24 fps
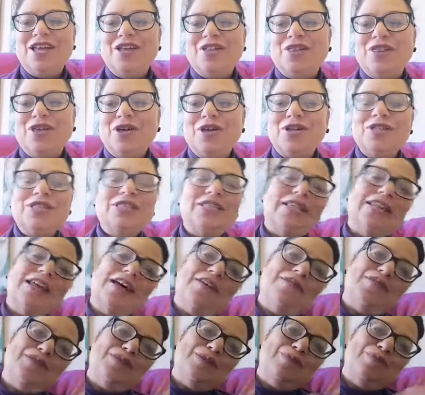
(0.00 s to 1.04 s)
those that
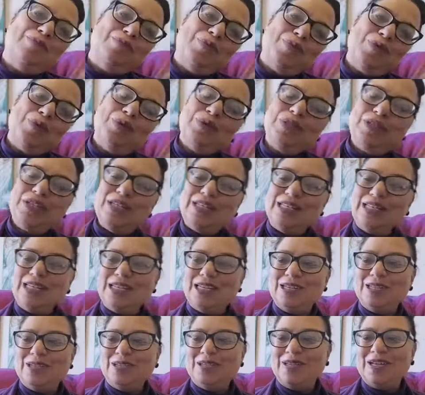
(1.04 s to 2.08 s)
have supported you,